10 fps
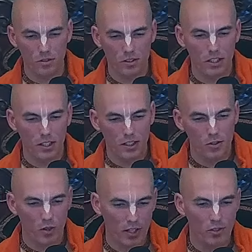should
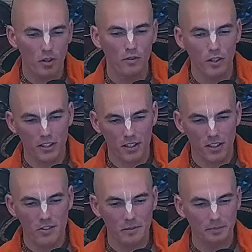try to avoid
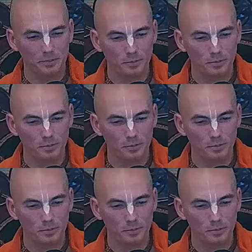this.